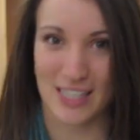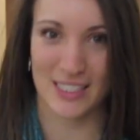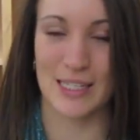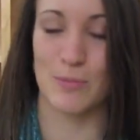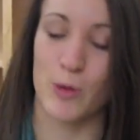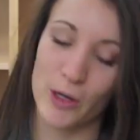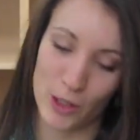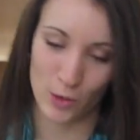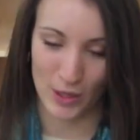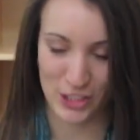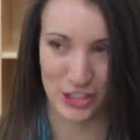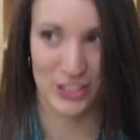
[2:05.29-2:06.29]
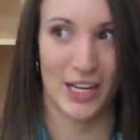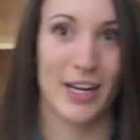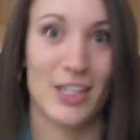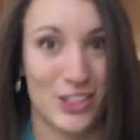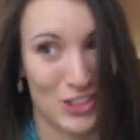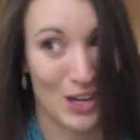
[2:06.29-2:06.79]
asking important questions
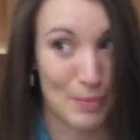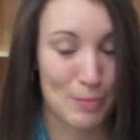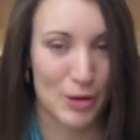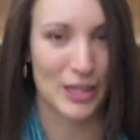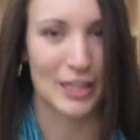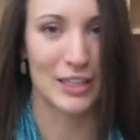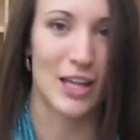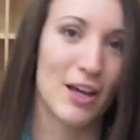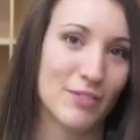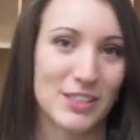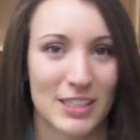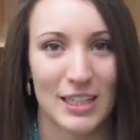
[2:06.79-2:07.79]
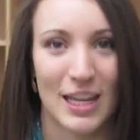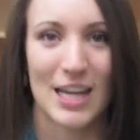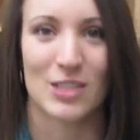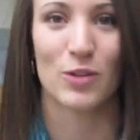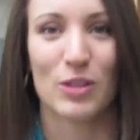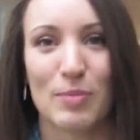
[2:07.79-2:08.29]
like, should I be bringing gloves to
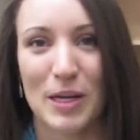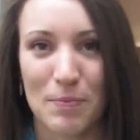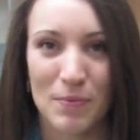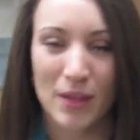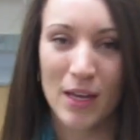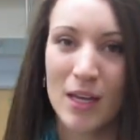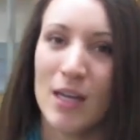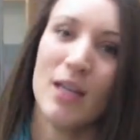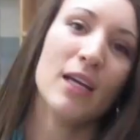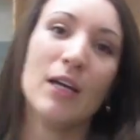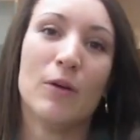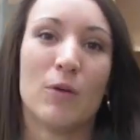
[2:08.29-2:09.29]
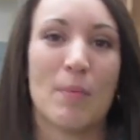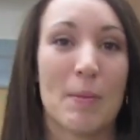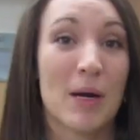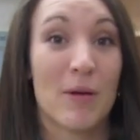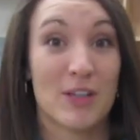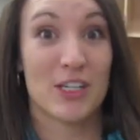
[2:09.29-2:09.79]
class with me?
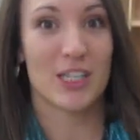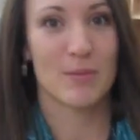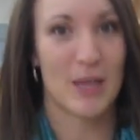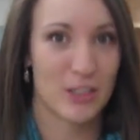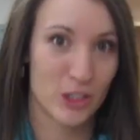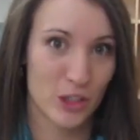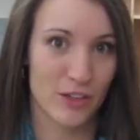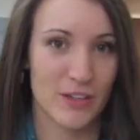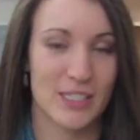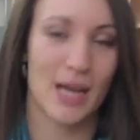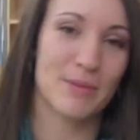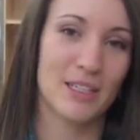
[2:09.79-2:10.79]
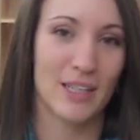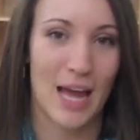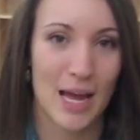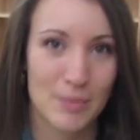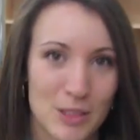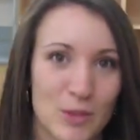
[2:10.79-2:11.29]
Remember how we talked about two different types of
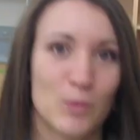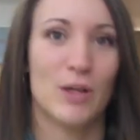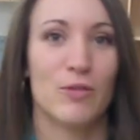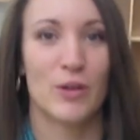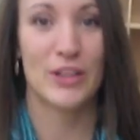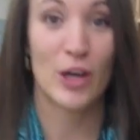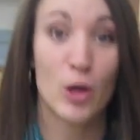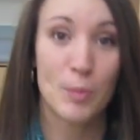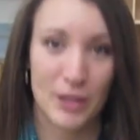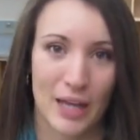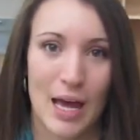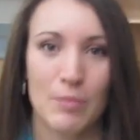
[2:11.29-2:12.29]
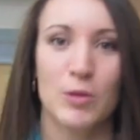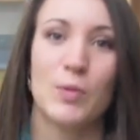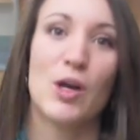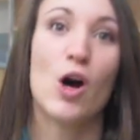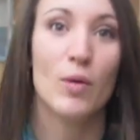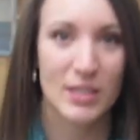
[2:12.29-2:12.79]
labs? Well, for in the open lab,
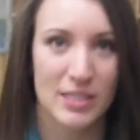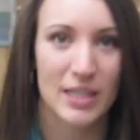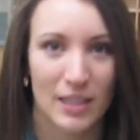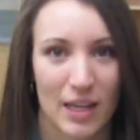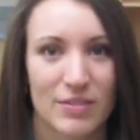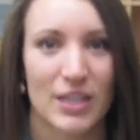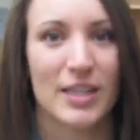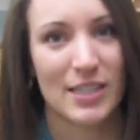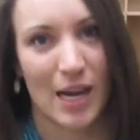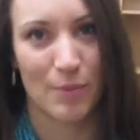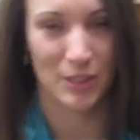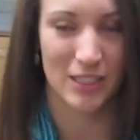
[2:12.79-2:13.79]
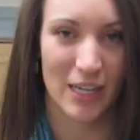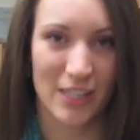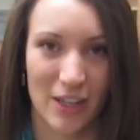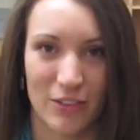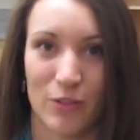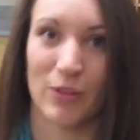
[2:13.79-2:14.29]
we always need gloves anytime we're
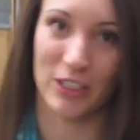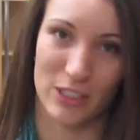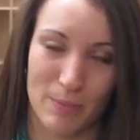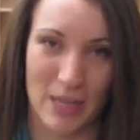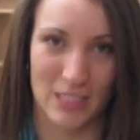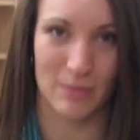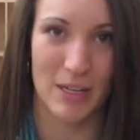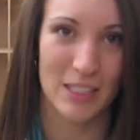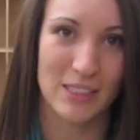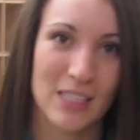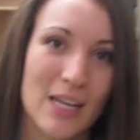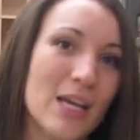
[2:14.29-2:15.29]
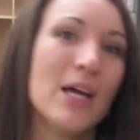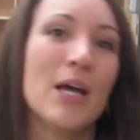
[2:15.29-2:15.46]
studying off the real specimens.